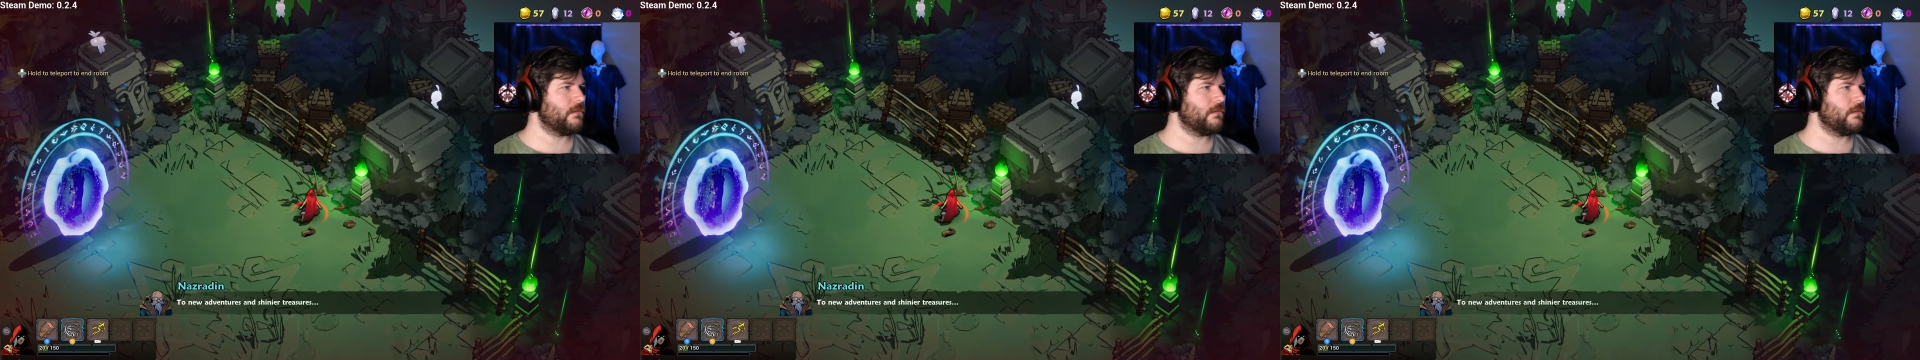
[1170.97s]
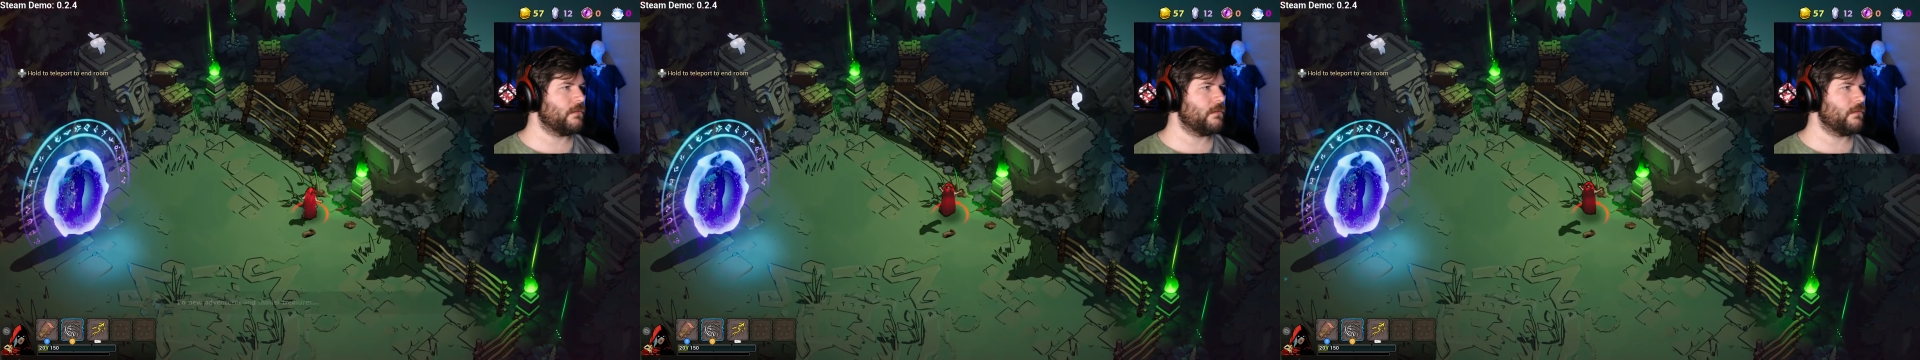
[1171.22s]

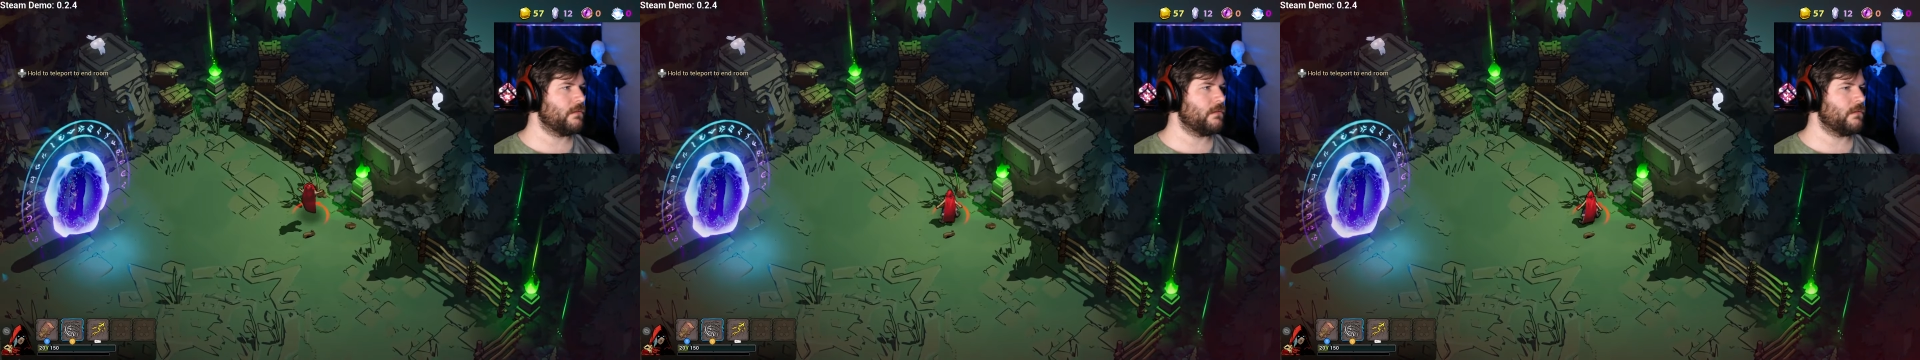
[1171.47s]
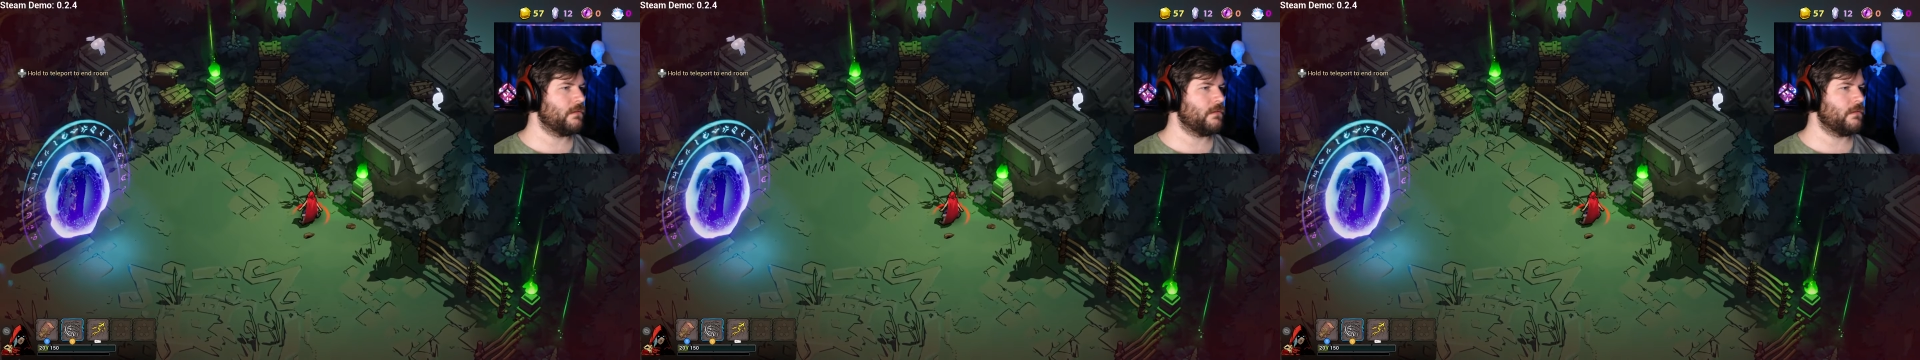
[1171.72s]

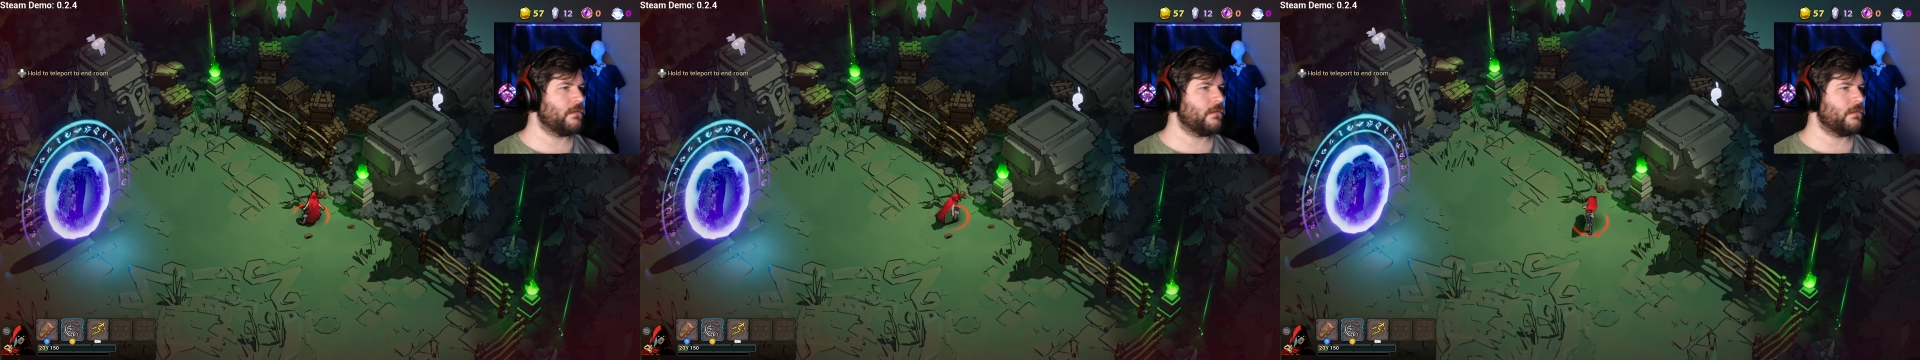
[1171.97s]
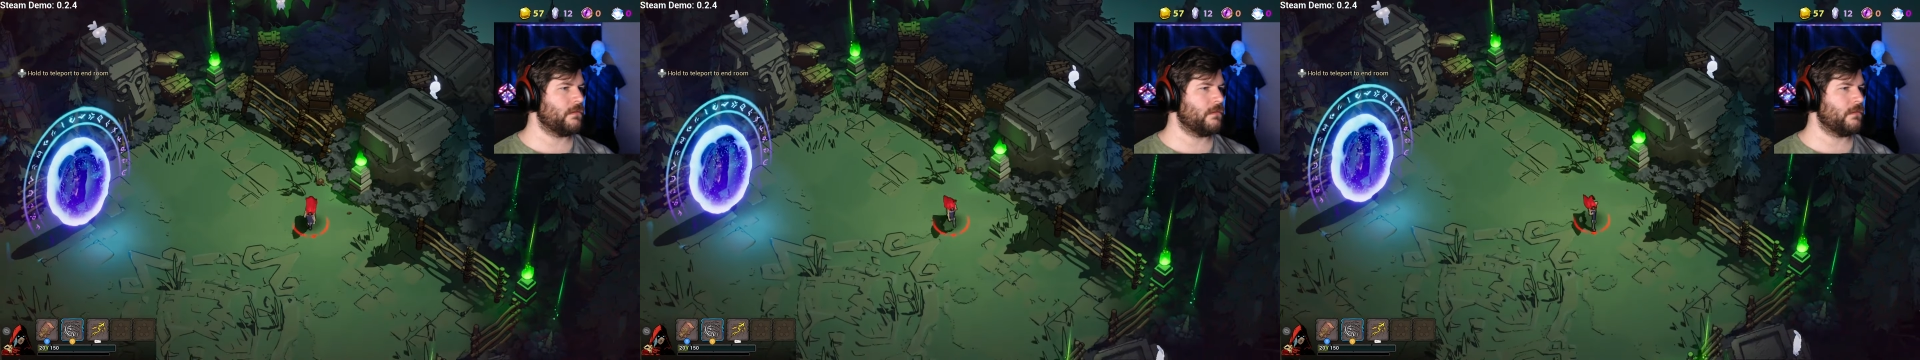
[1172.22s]

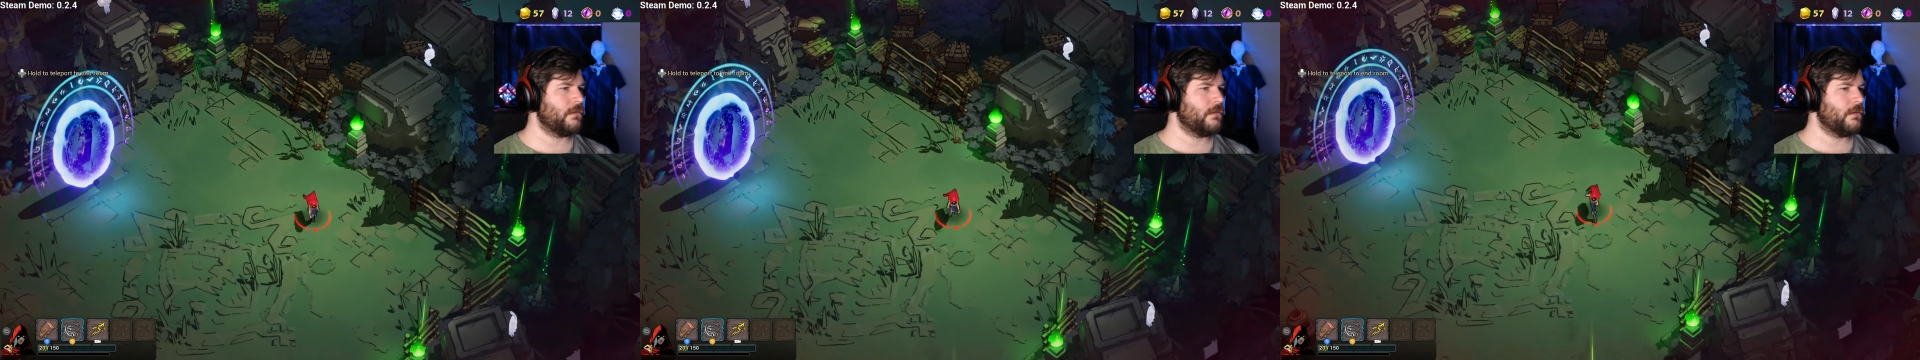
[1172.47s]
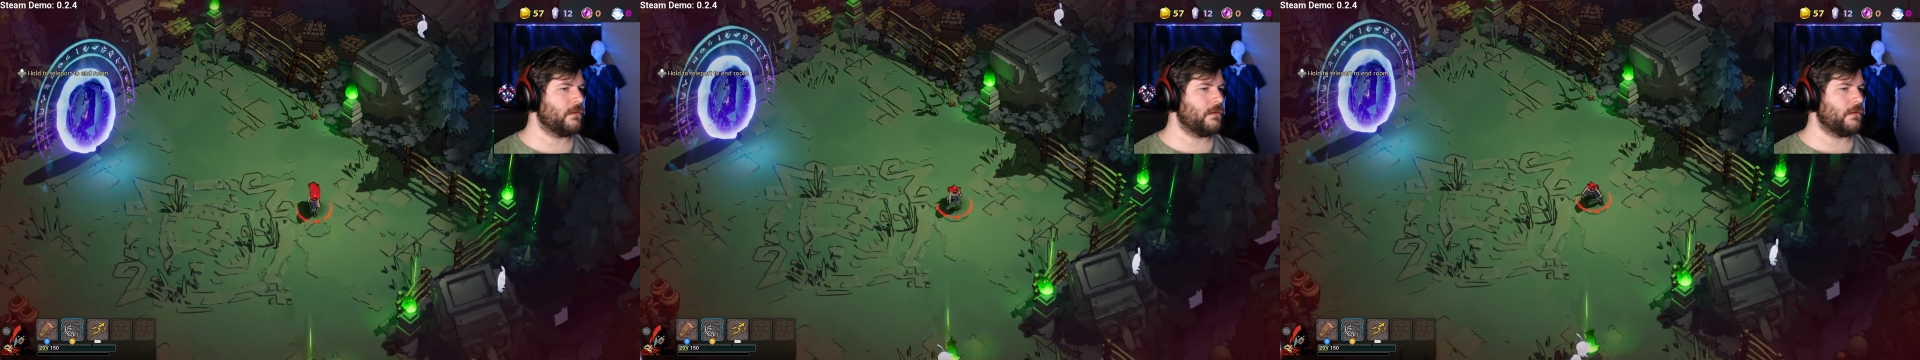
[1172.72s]

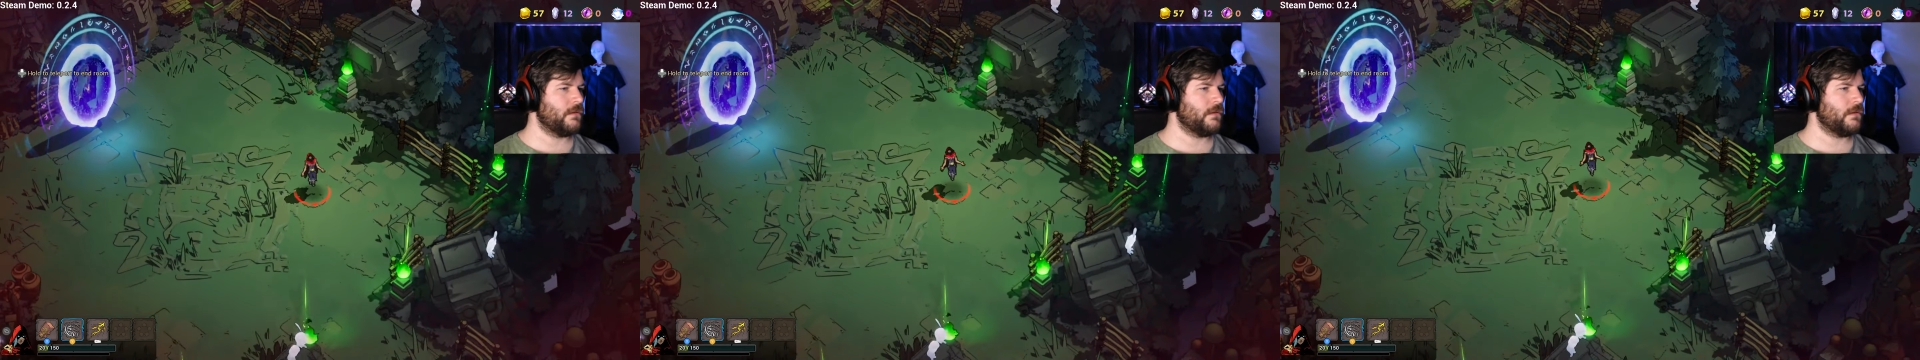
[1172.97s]
Nobody speaks.